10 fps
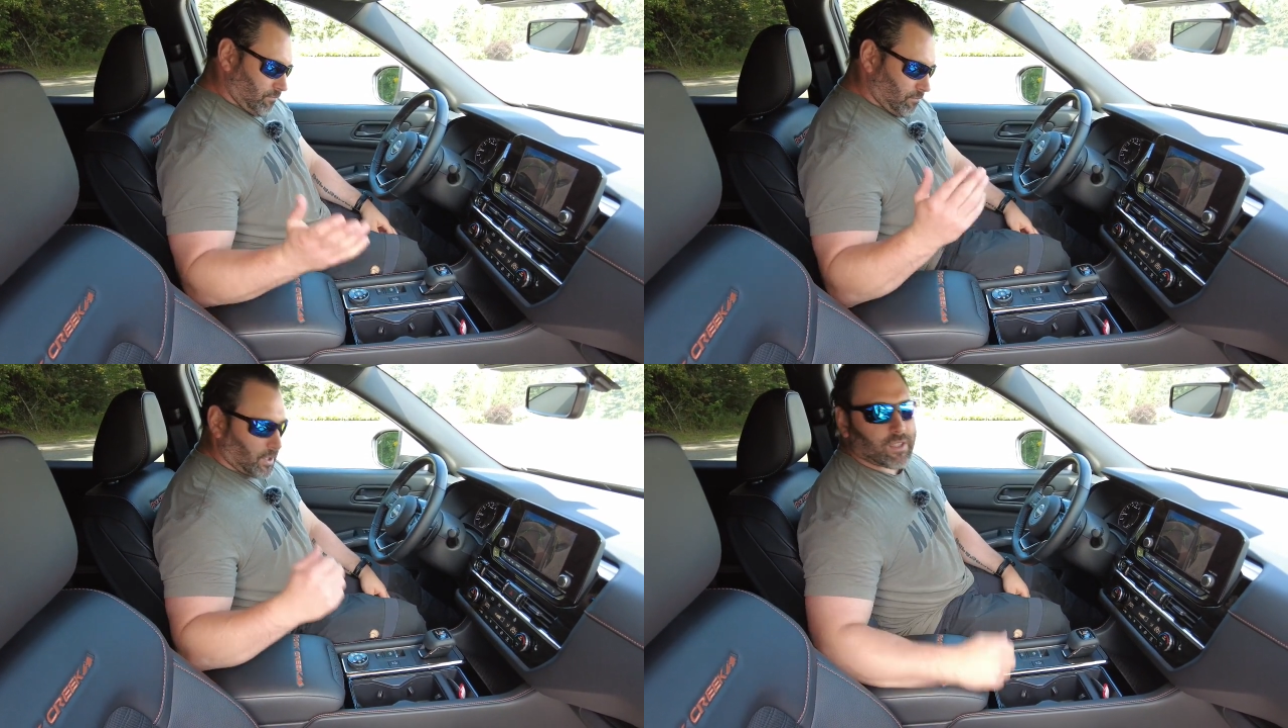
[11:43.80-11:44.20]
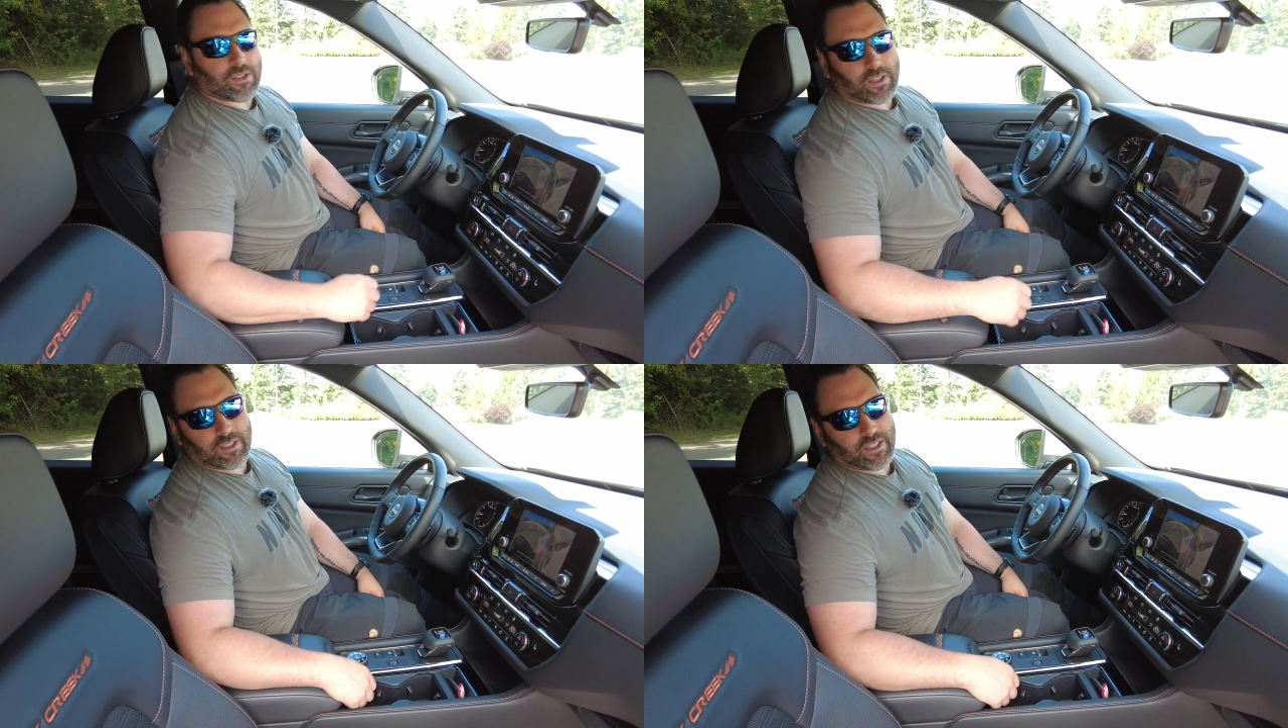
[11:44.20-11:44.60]
But
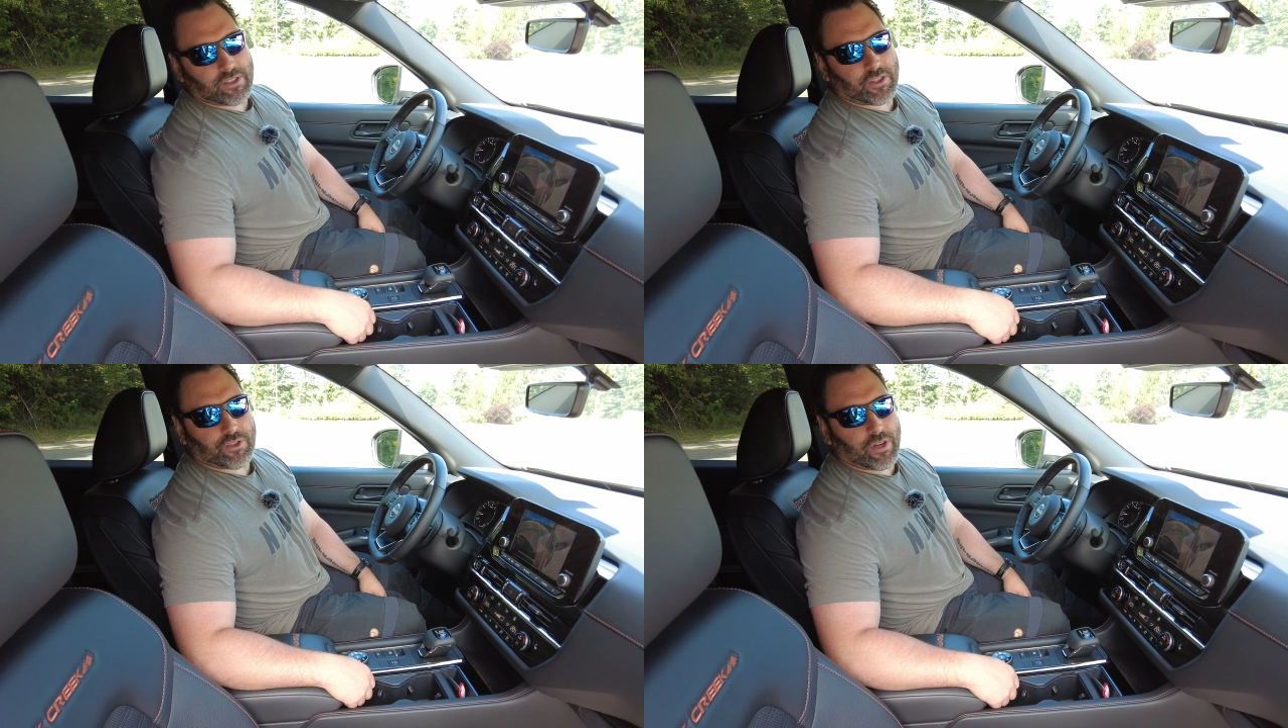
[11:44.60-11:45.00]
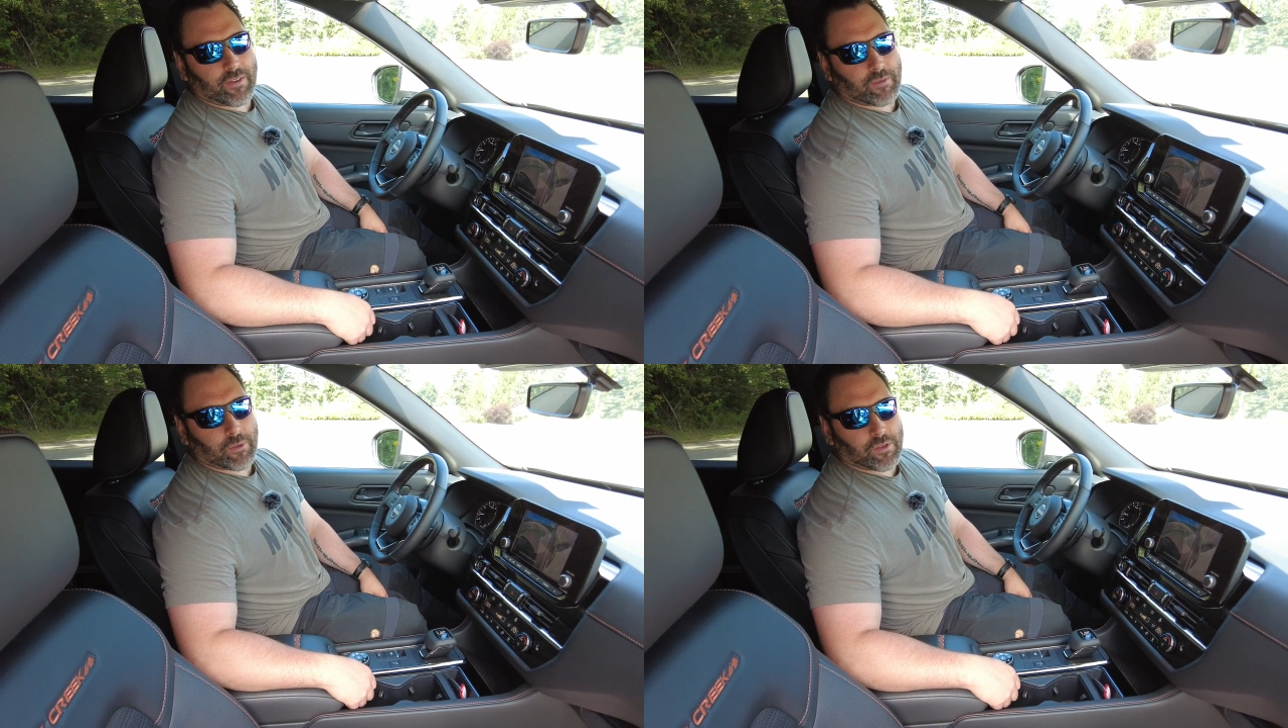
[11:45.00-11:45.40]
these are your
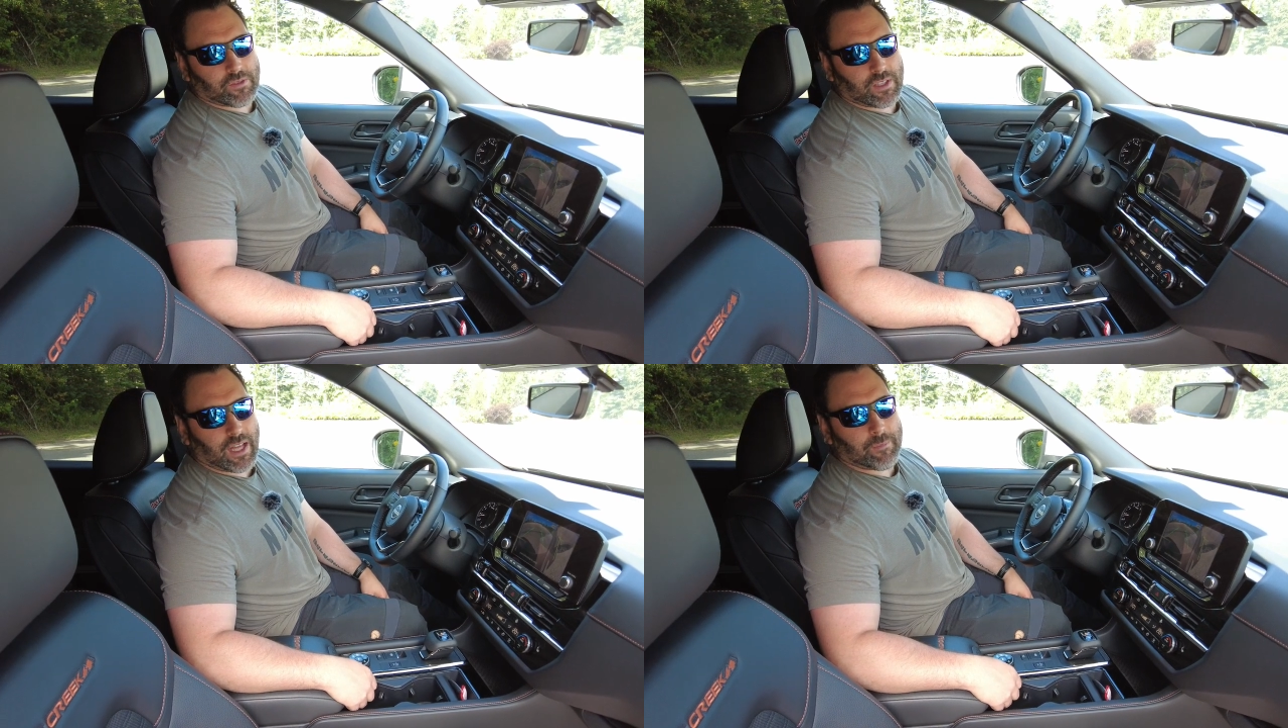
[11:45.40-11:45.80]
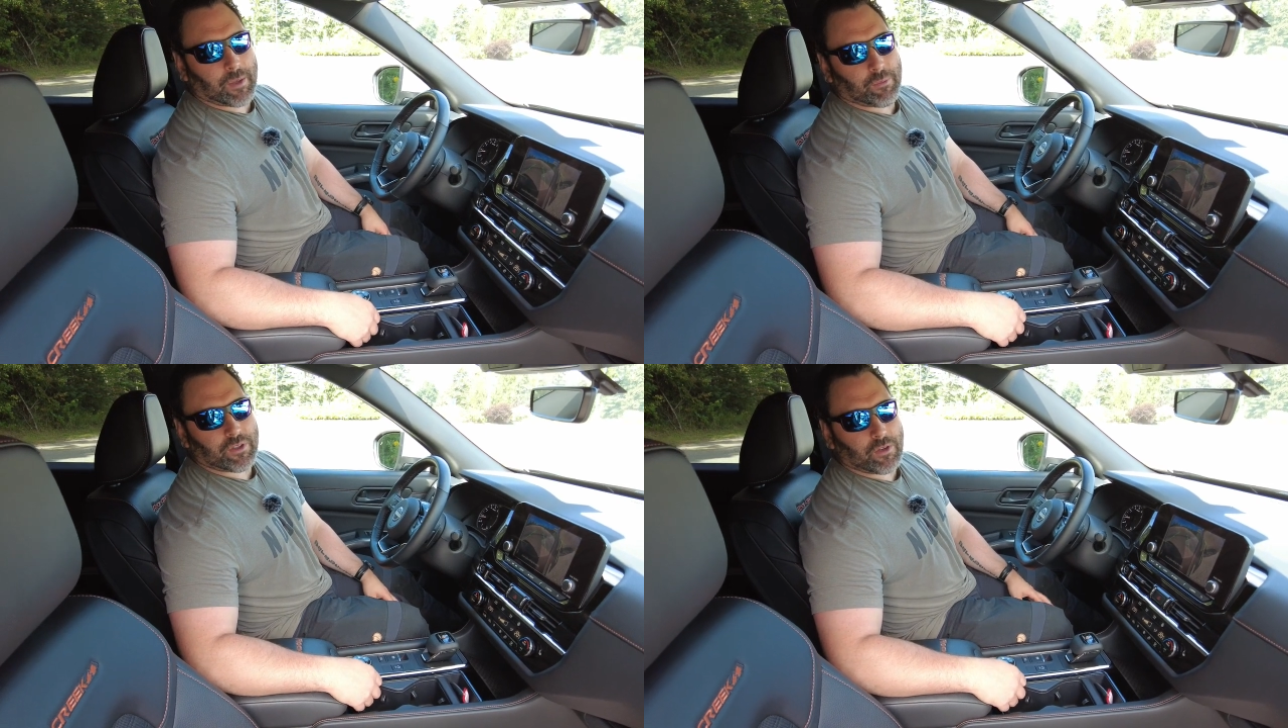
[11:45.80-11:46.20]
driving modes. A lot of
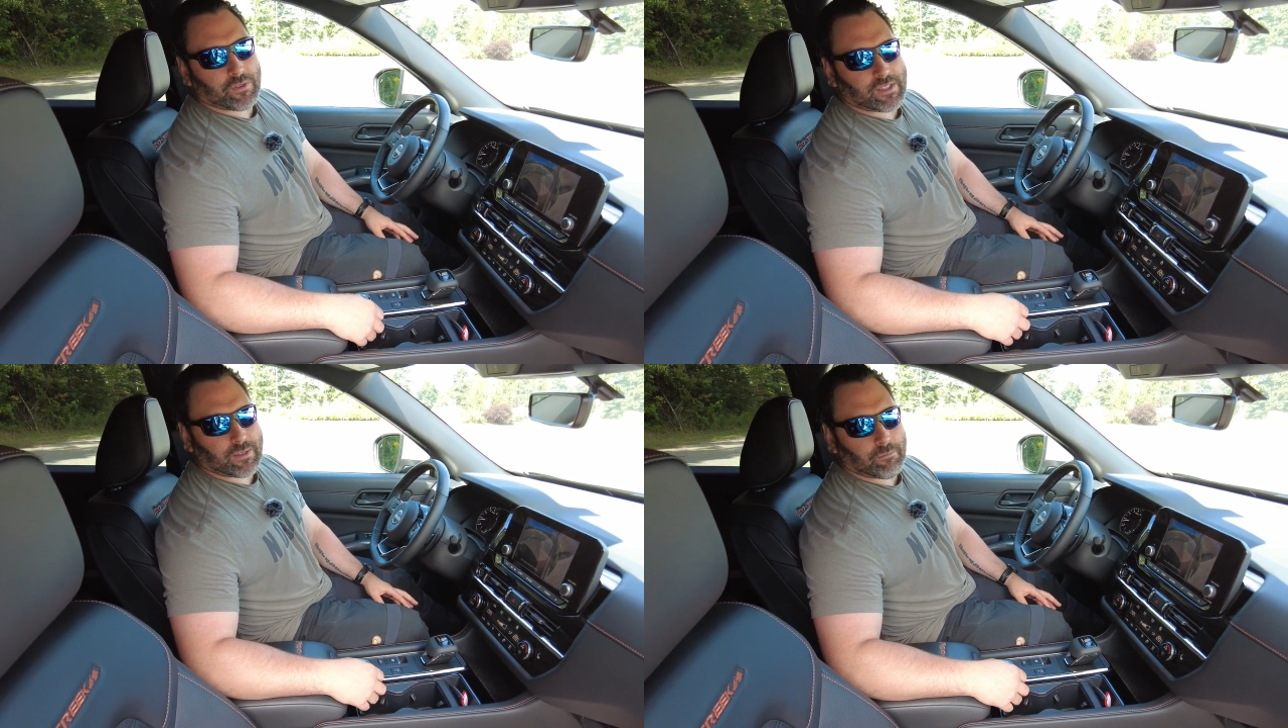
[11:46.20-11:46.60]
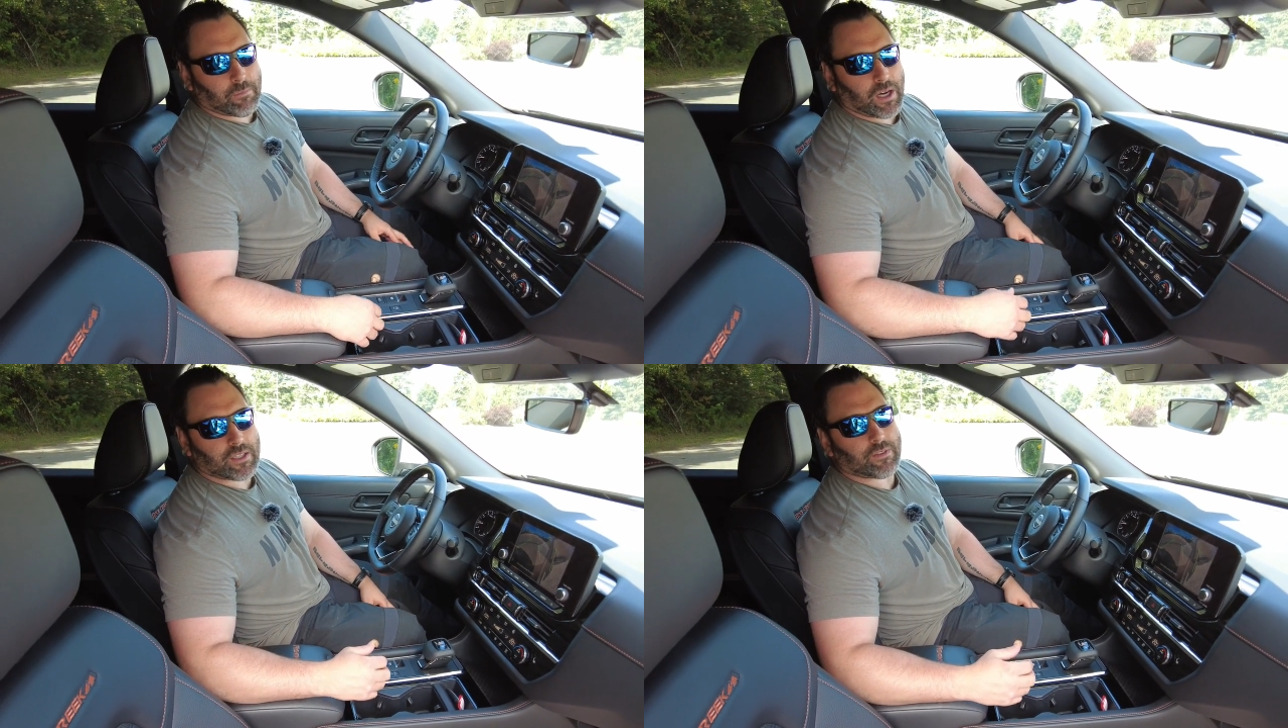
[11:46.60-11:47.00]
people don't see
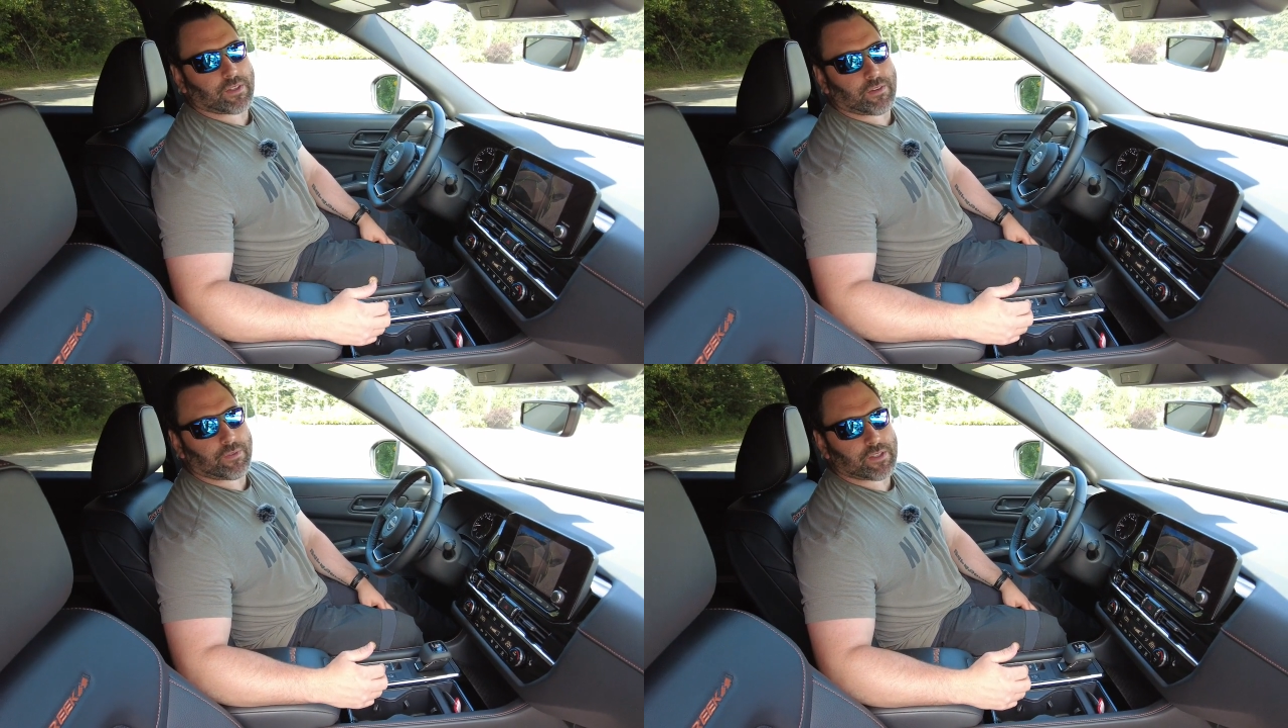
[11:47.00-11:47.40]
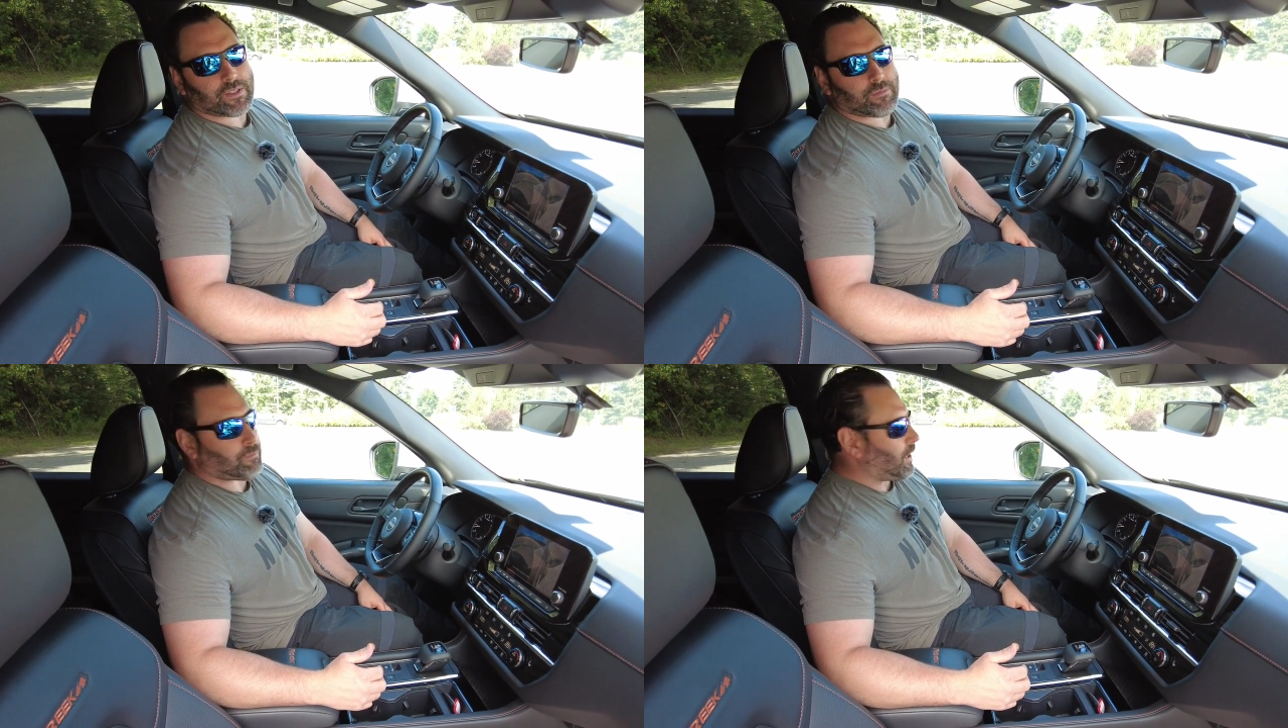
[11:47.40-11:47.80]
much of a
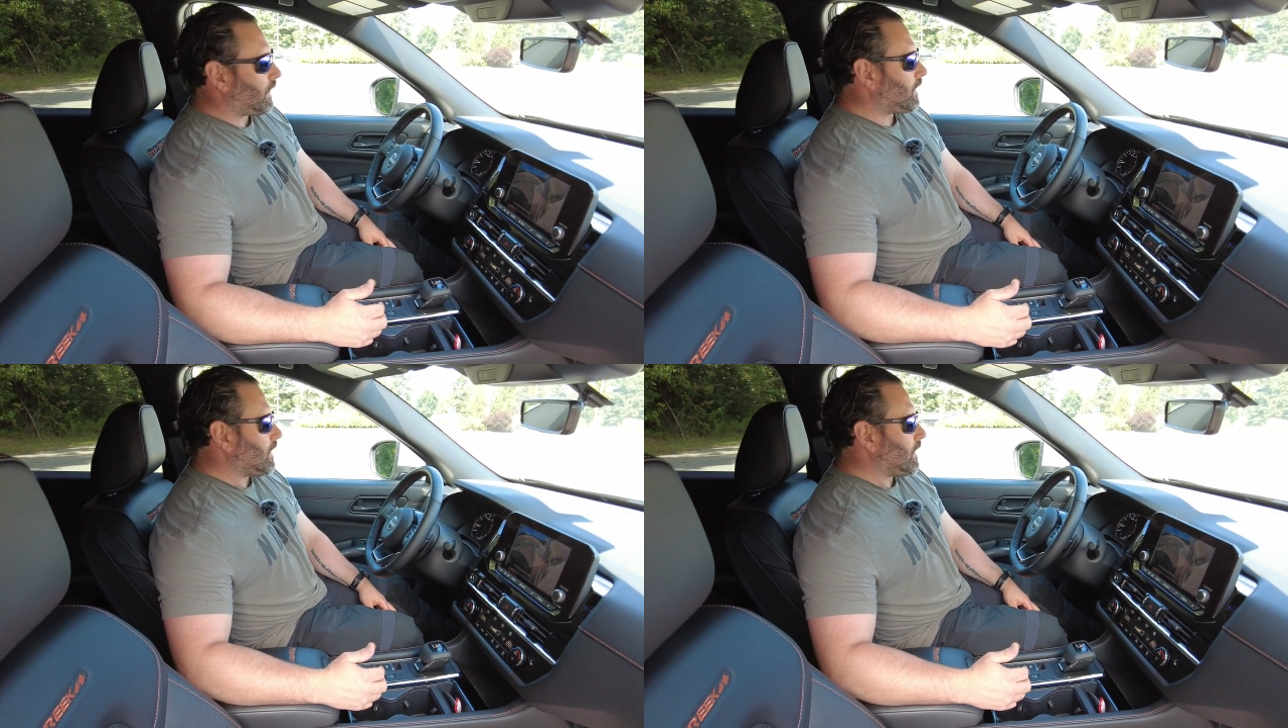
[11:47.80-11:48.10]
difference, but